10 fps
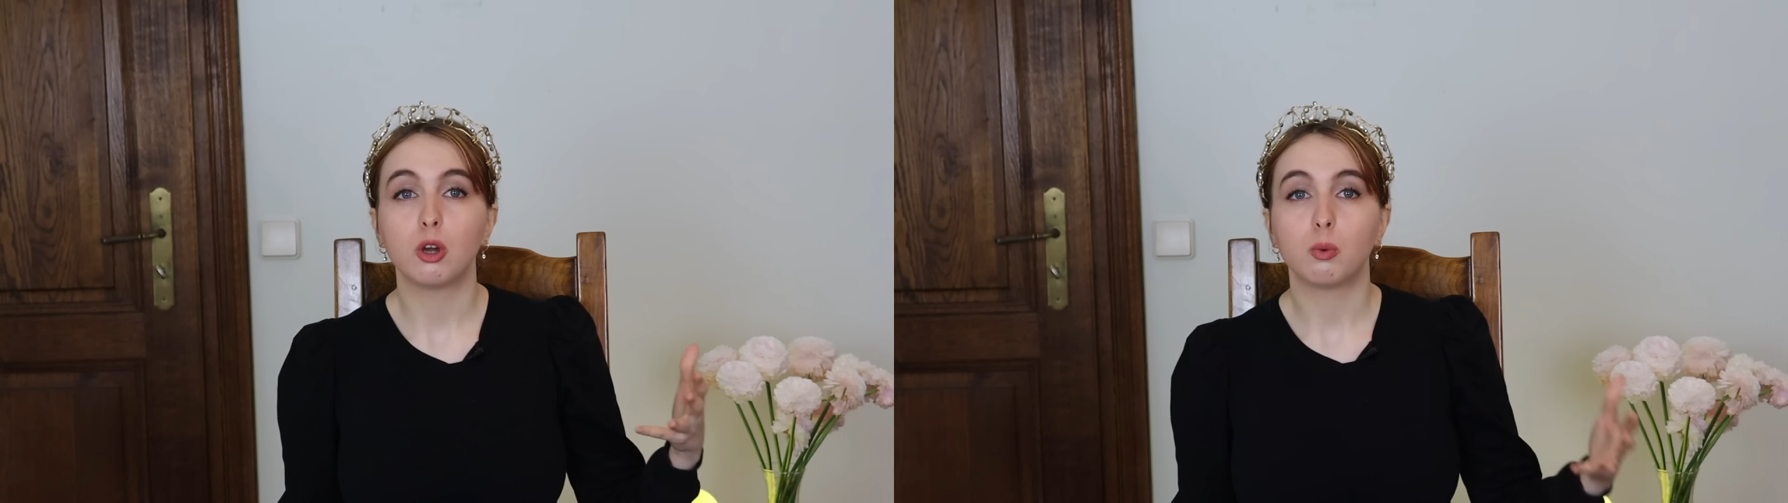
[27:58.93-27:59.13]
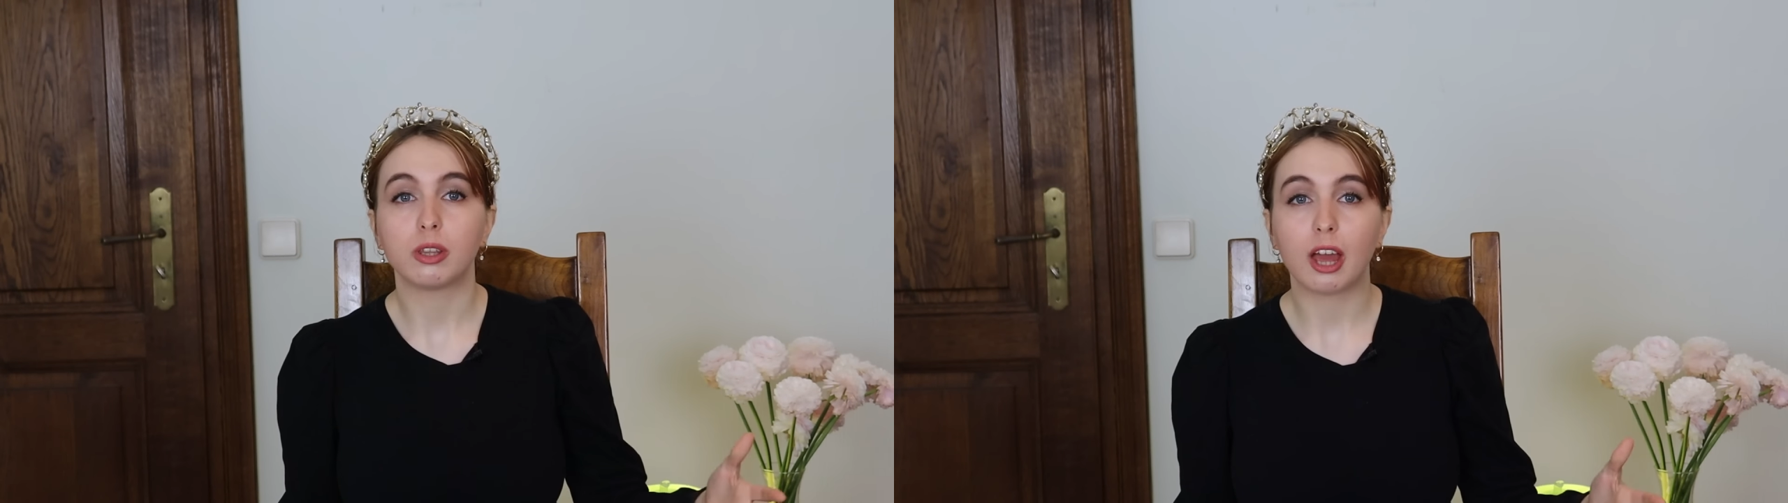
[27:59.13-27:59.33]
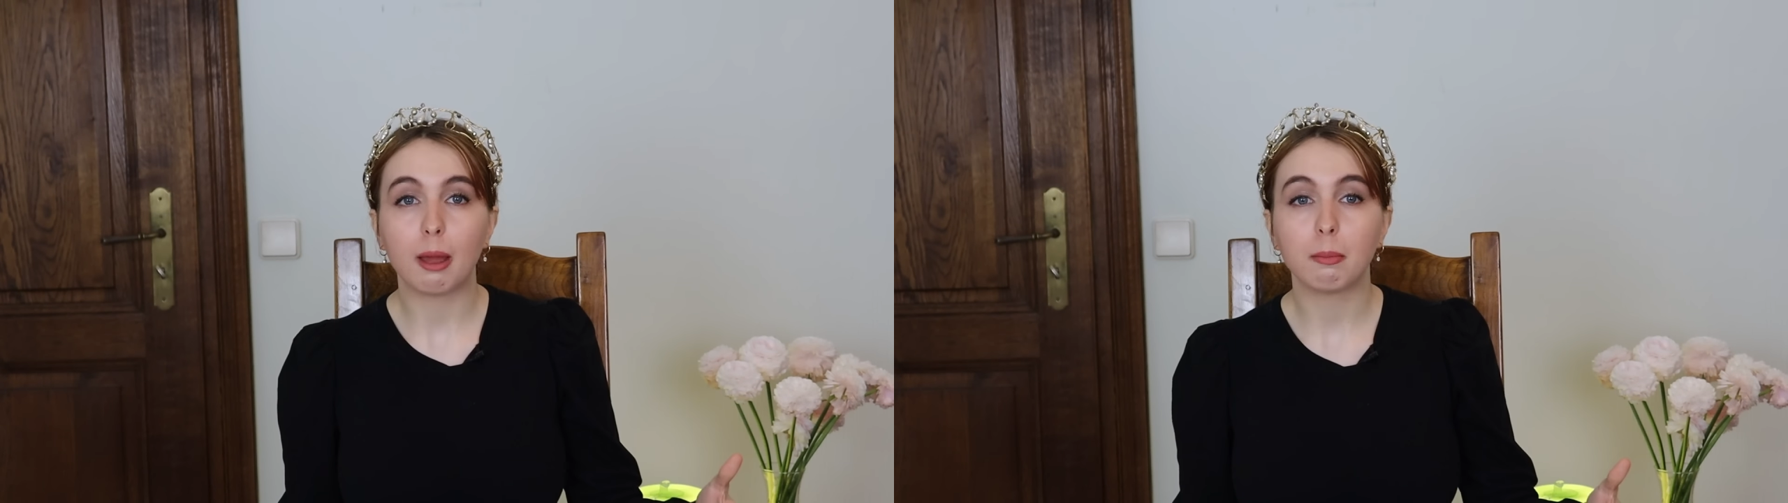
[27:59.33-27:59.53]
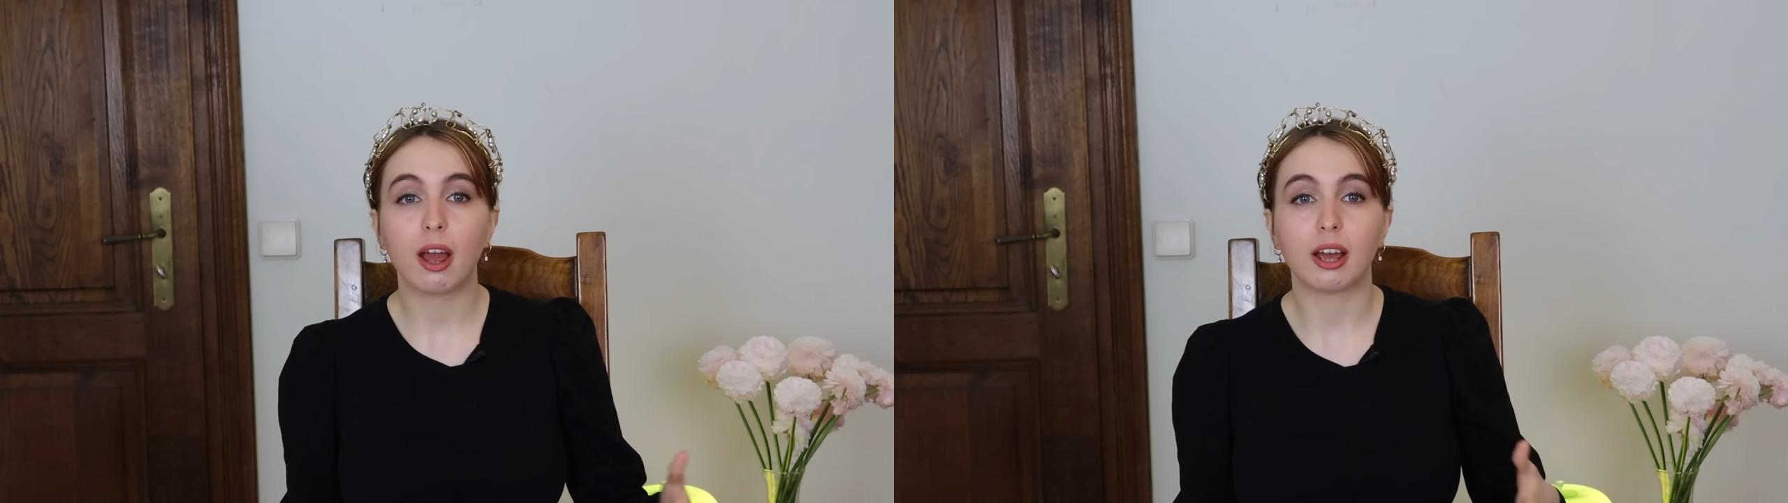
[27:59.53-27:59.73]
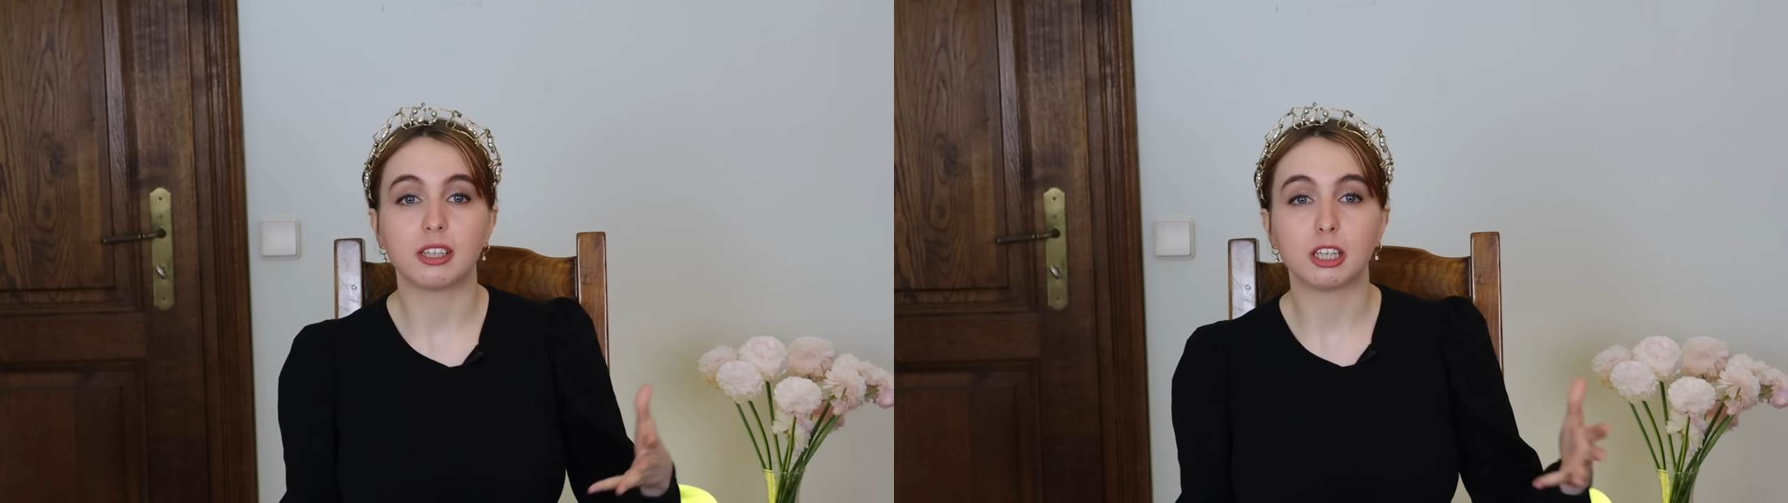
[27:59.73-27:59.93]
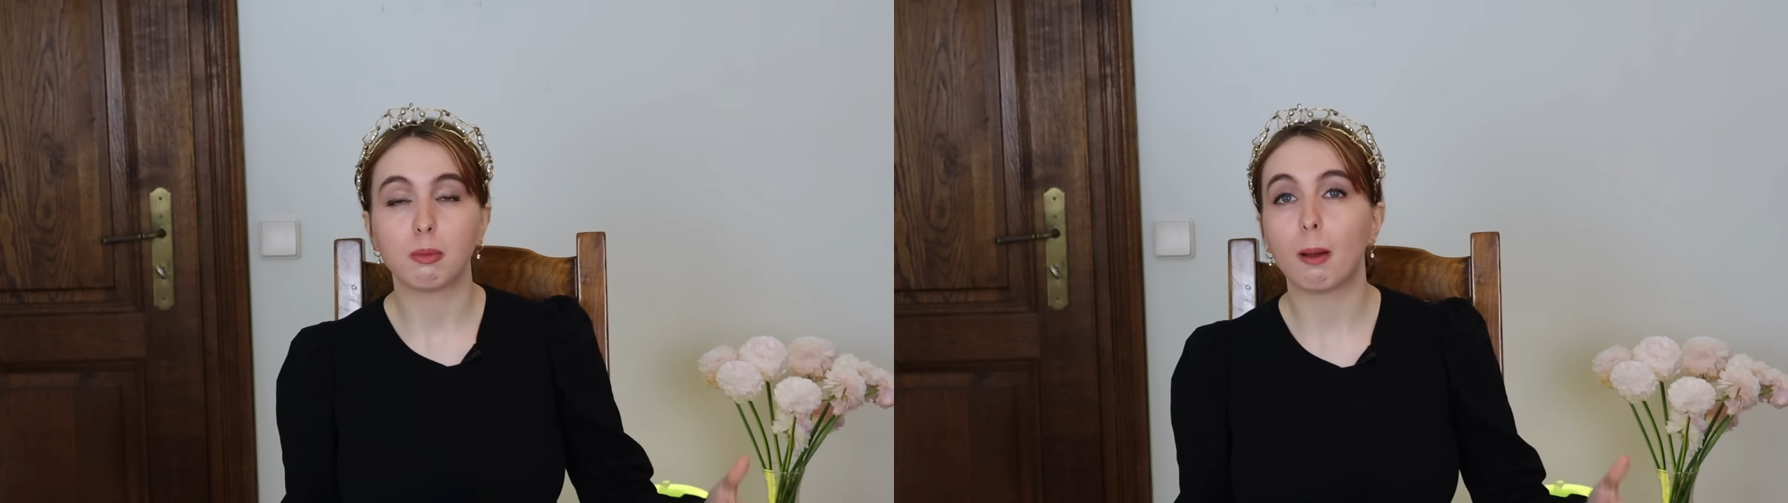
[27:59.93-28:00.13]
with Emma as his